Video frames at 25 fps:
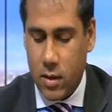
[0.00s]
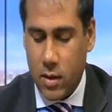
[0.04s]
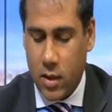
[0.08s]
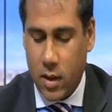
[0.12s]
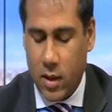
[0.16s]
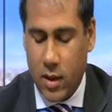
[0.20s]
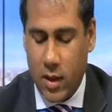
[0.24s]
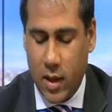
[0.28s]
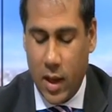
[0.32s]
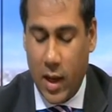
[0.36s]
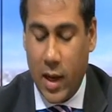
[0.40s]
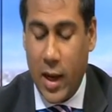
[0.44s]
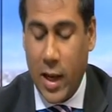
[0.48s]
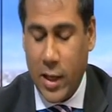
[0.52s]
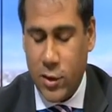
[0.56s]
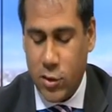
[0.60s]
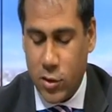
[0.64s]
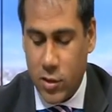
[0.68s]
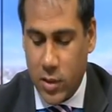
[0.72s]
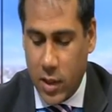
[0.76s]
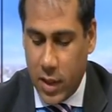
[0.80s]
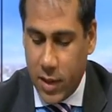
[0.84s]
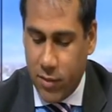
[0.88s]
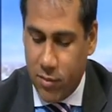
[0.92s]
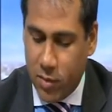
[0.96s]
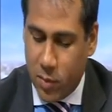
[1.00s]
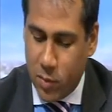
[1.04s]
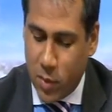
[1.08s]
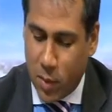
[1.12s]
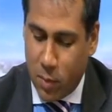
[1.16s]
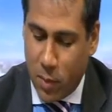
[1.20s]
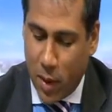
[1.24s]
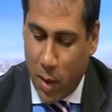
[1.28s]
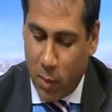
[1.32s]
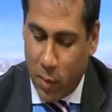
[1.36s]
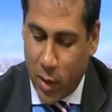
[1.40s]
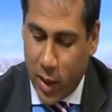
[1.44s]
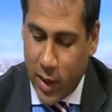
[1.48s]
allegedly, from the
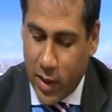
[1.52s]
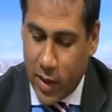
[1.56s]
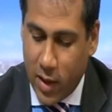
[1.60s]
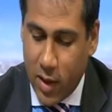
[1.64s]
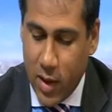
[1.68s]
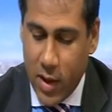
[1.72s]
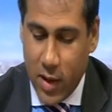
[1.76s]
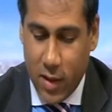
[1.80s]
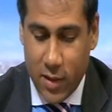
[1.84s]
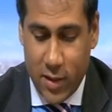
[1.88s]
public.